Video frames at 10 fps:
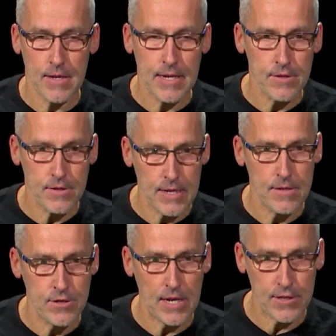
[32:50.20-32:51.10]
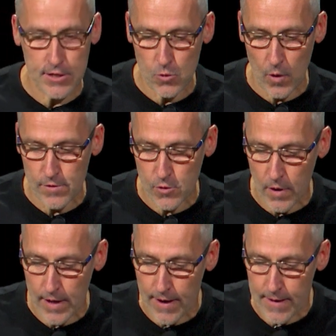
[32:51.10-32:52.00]
in, in Genesis
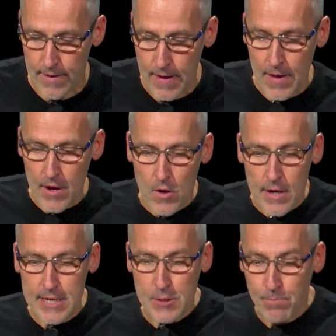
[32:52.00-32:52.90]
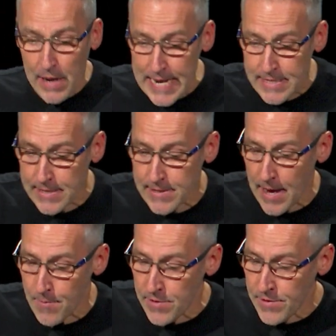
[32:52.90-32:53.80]
1:28. He blesses
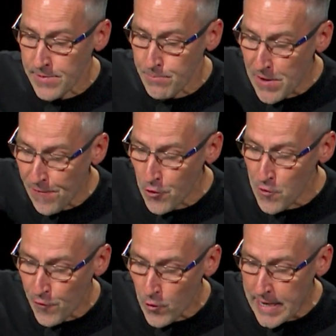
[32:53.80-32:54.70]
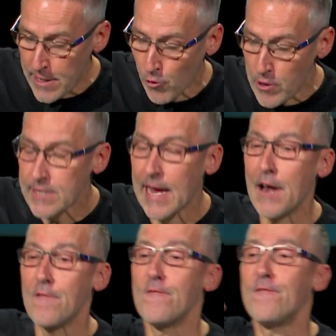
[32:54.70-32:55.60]
them and be fruitful, increase, and